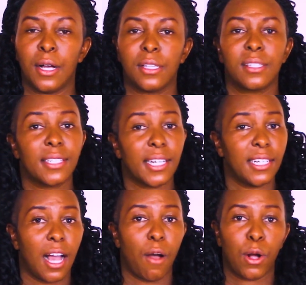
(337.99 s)

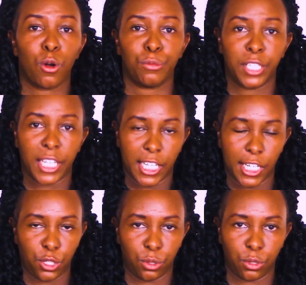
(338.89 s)
strain our
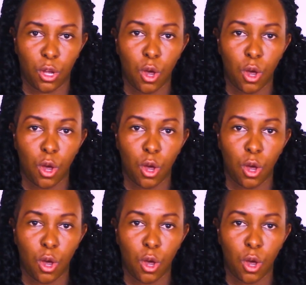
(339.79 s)
communication,